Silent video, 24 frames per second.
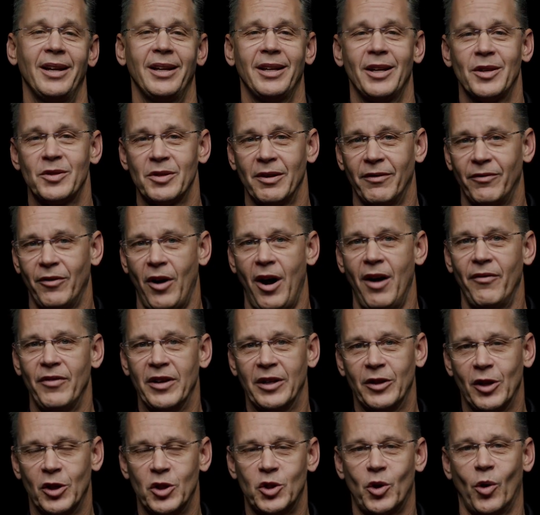is
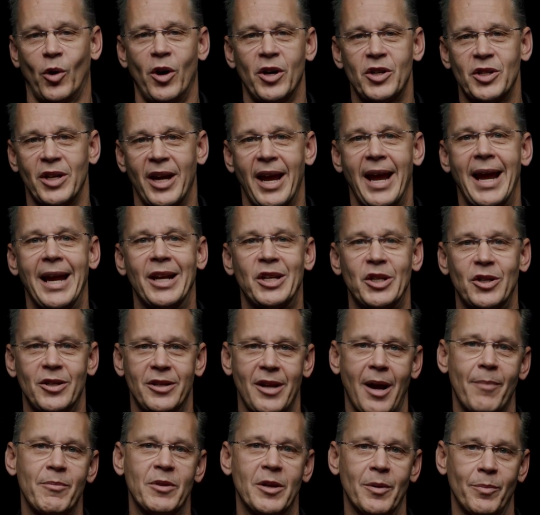involving the George
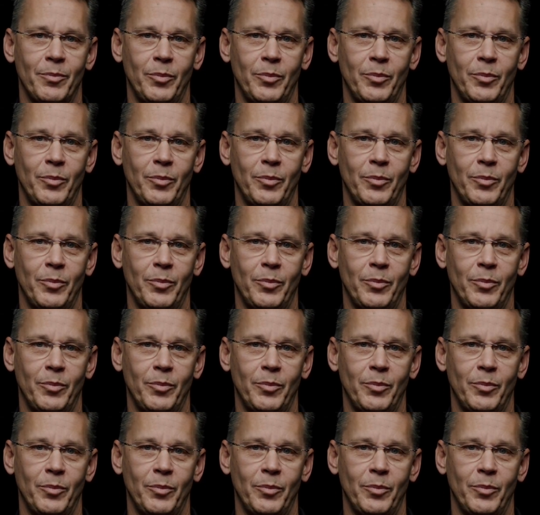H.W.